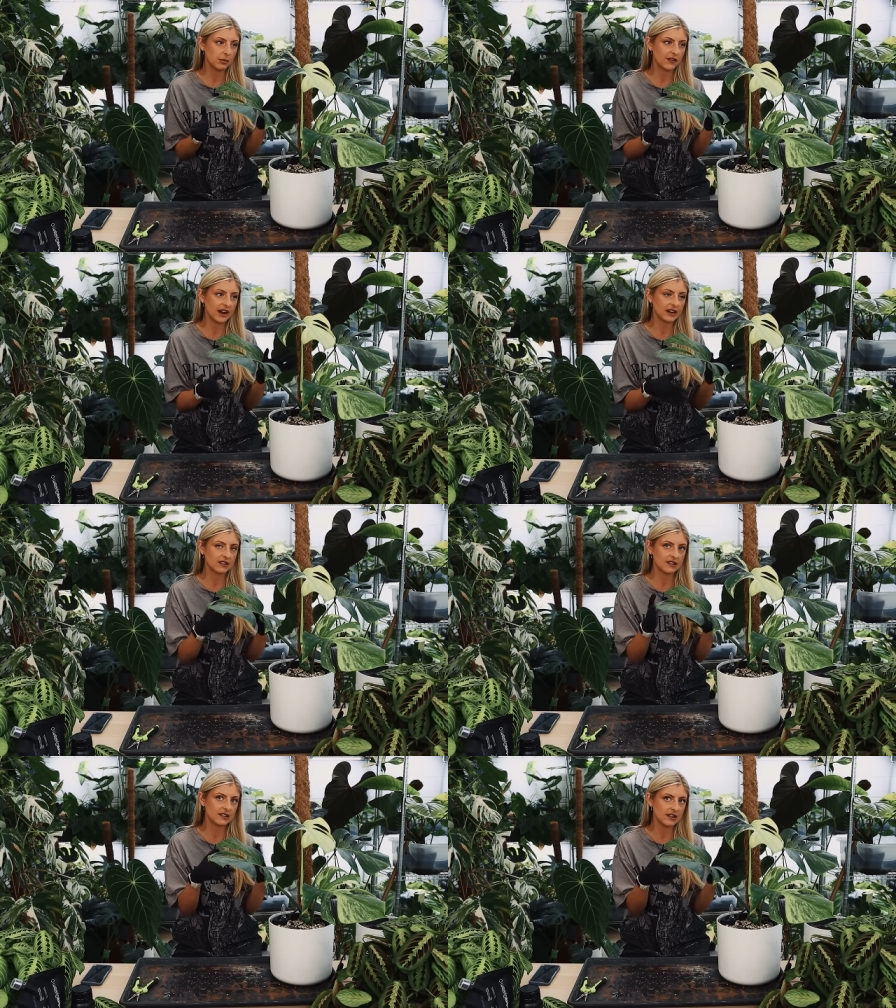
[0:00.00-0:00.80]
he'll be fine
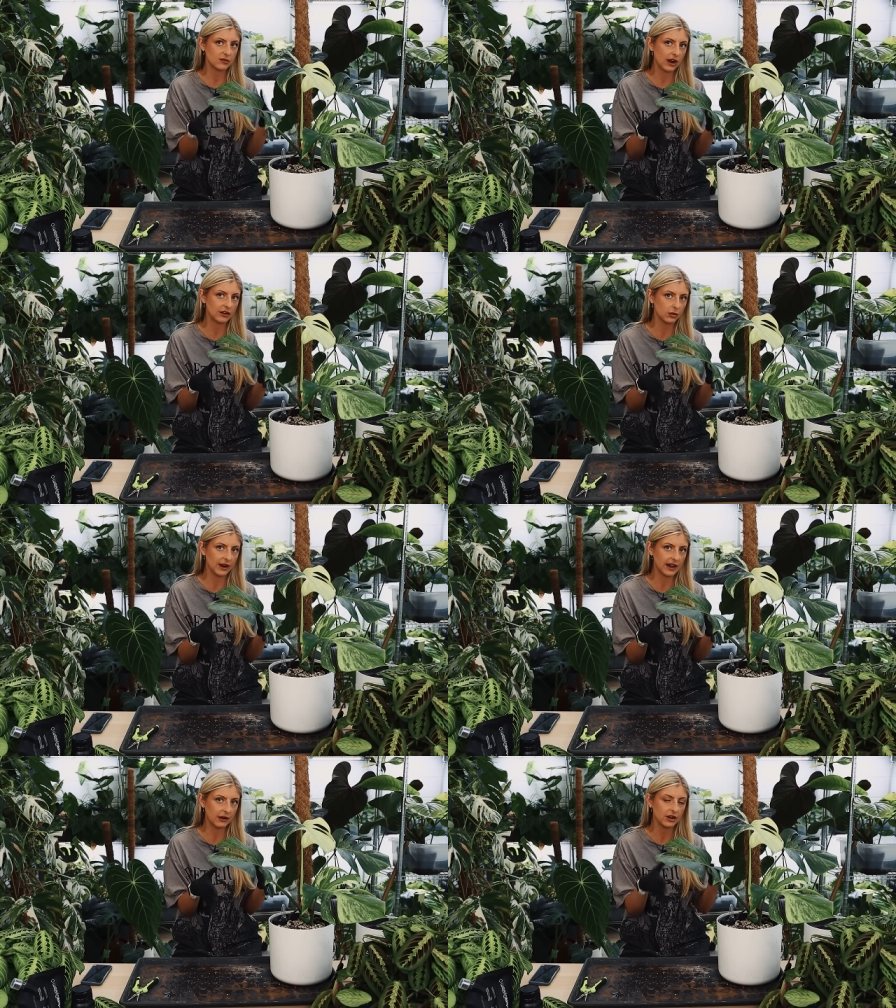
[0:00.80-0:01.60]
because he's, he's well
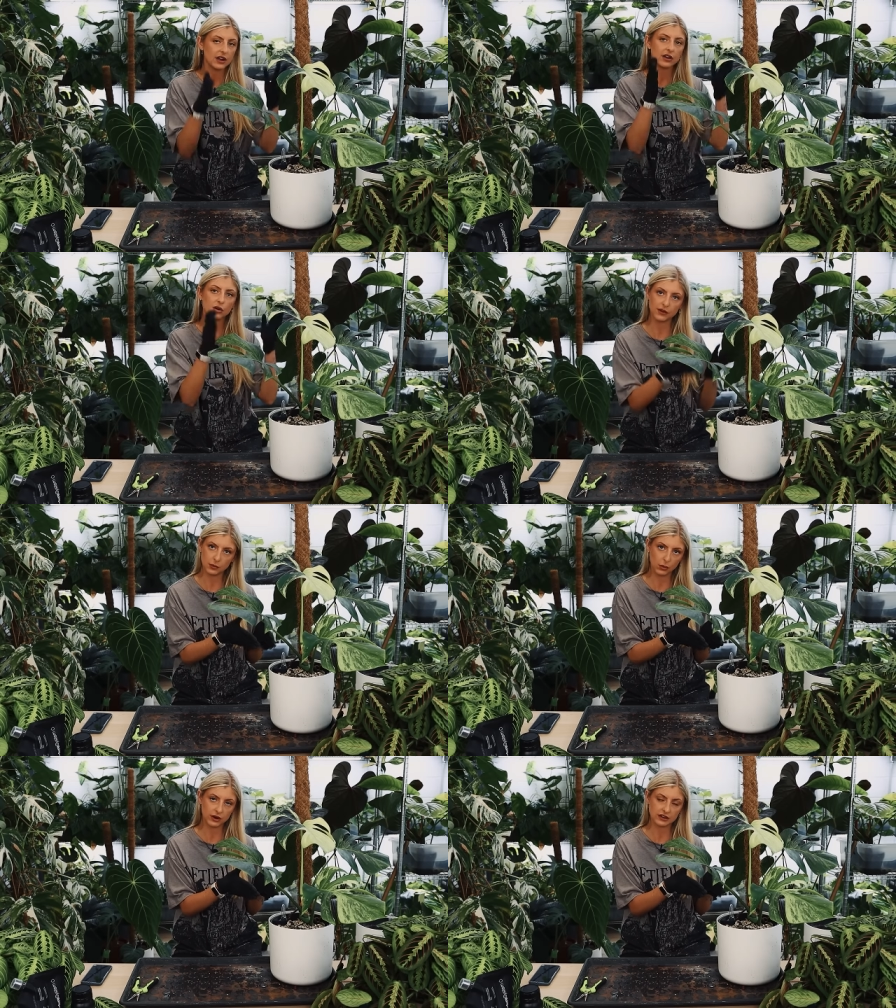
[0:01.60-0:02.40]
underway now, and
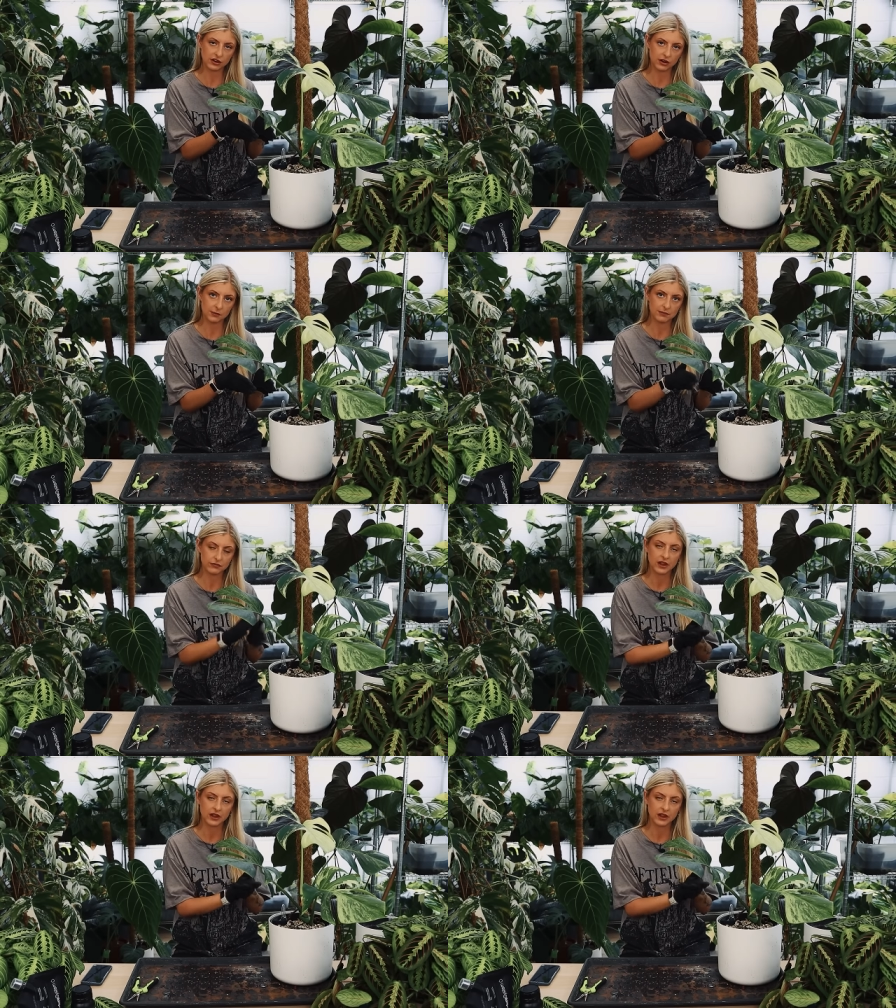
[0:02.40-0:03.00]
hopefully we won't need to cut him.